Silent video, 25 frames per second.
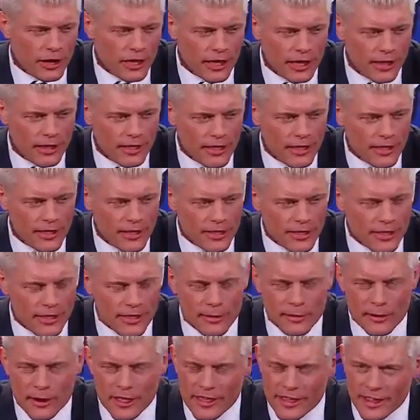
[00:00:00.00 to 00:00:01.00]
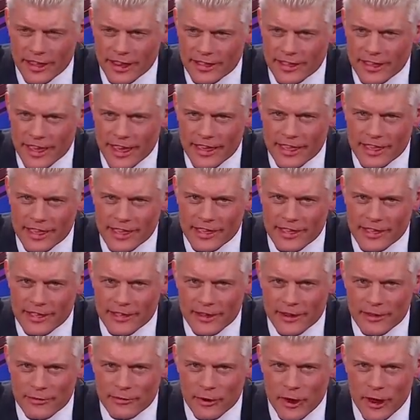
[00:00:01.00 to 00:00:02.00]
uh, somebody's got to taste this
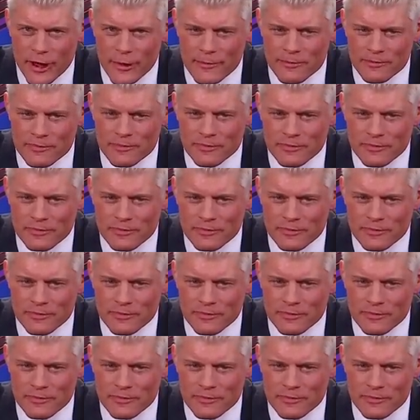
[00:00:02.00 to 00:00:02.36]
stuff, right?